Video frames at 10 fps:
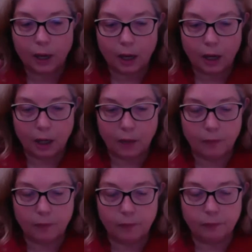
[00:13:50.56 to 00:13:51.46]

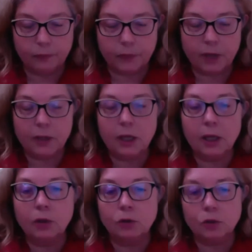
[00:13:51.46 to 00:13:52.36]
the
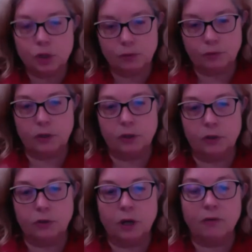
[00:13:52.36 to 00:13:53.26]
energy
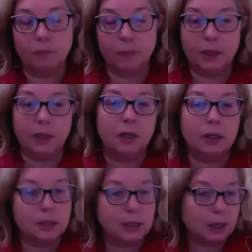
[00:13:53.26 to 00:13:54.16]
field of being a
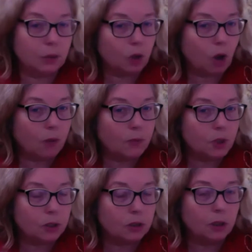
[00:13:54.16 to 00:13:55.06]
sacred
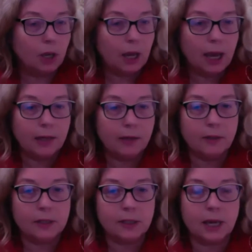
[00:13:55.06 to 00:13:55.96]
object. And in
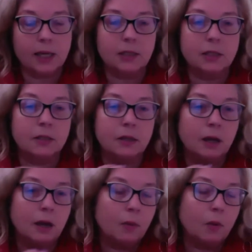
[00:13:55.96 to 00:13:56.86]
this case,
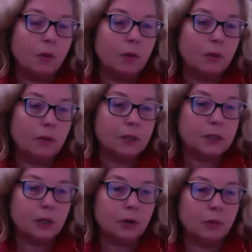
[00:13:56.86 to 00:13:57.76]
this
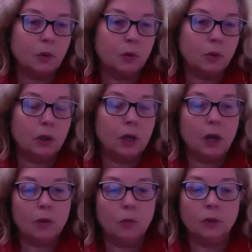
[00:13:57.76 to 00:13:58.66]
ceremony
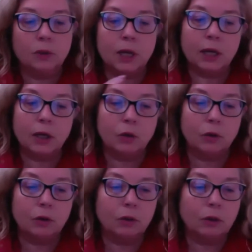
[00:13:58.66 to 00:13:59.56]
will take
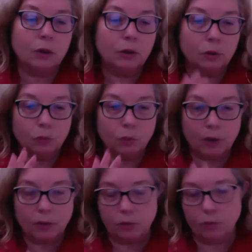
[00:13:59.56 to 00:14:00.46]
your
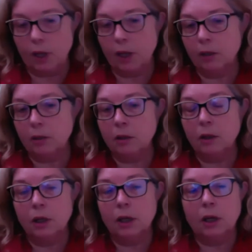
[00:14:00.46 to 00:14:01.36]
red thread
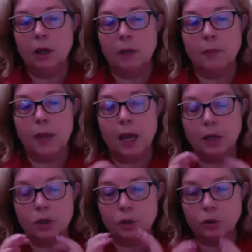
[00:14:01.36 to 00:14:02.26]

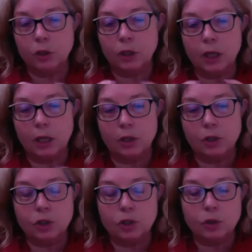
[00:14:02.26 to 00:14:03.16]
and turn it
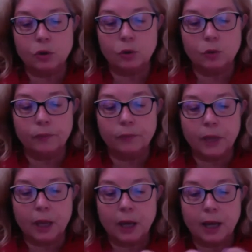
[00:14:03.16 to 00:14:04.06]
into
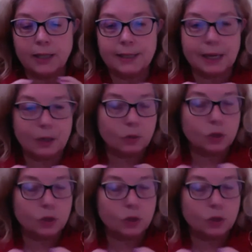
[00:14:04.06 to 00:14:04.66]
a sacred